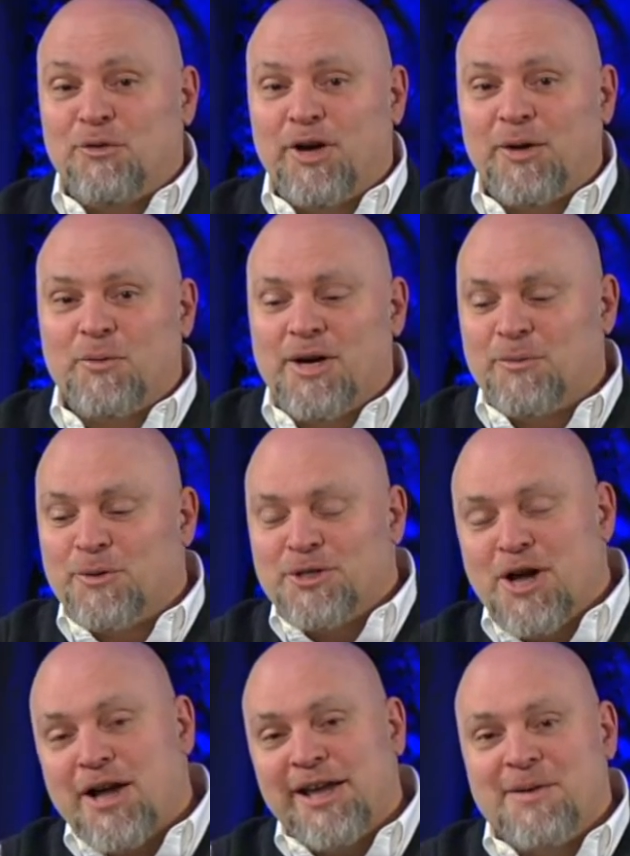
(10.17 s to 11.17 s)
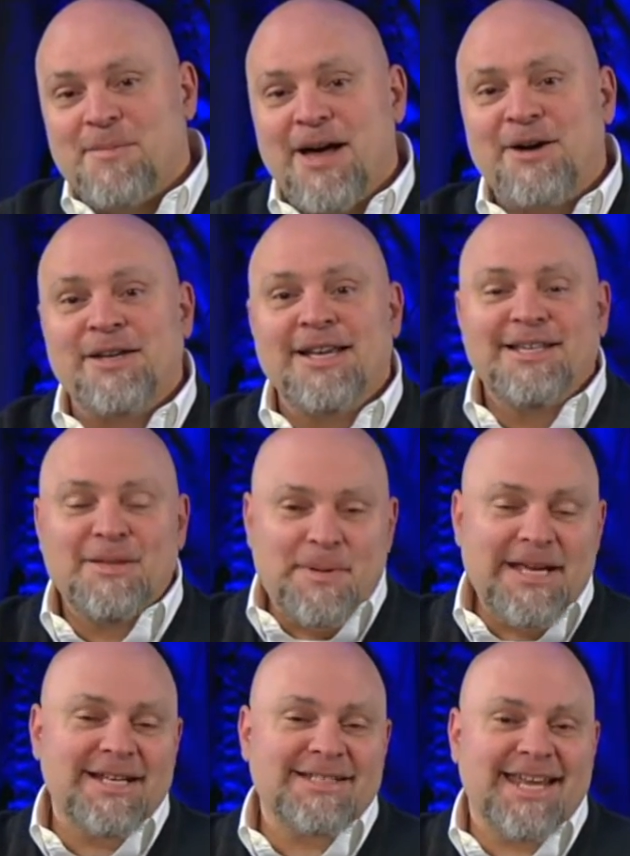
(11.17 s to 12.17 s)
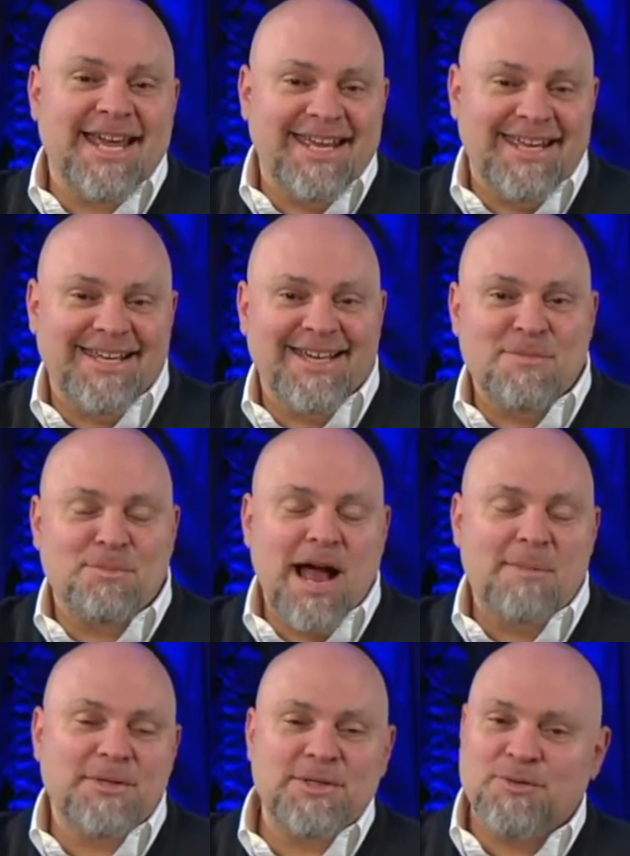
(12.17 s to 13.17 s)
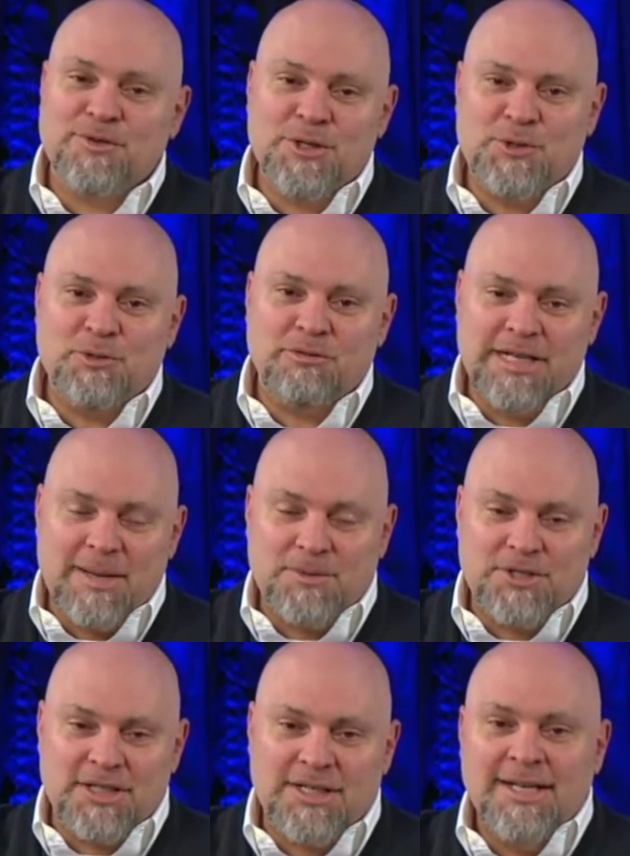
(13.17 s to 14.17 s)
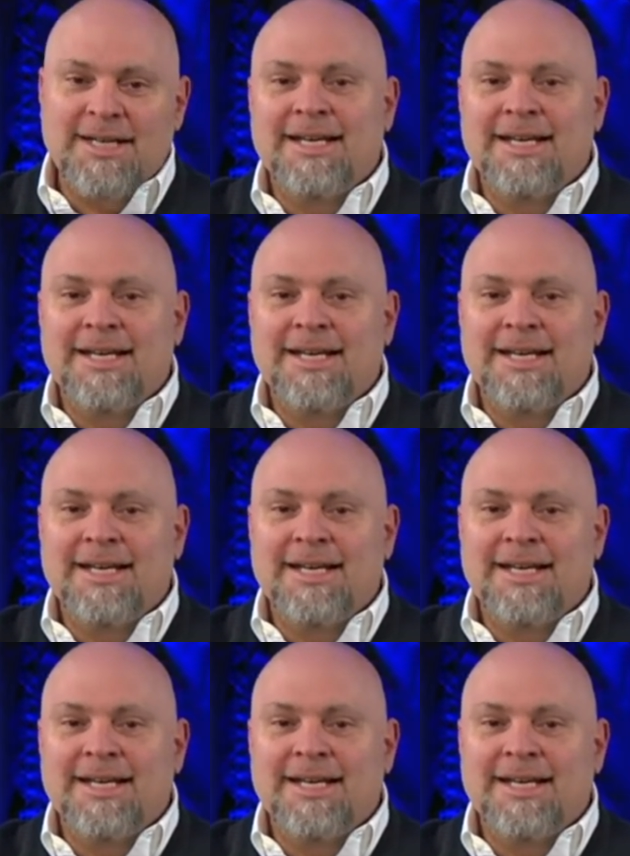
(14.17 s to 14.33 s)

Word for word: a fun one. We're talking about the Peanuts Gang, a promise of Christian redemption.